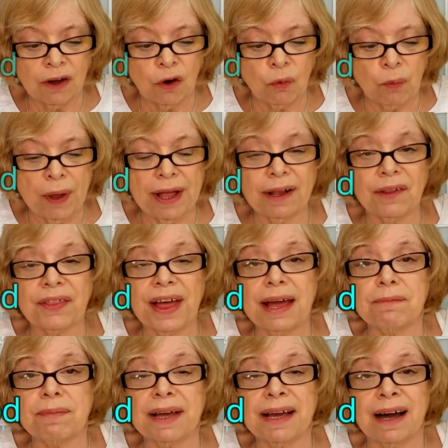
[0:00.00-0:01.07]
Will they
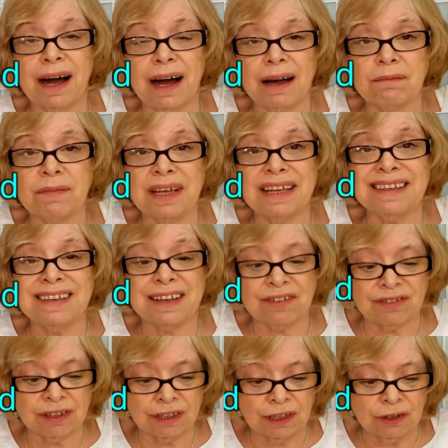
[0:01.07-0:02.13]
become
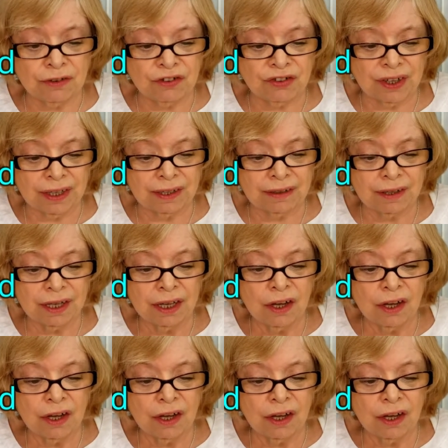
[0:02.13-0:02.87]
disillusioned?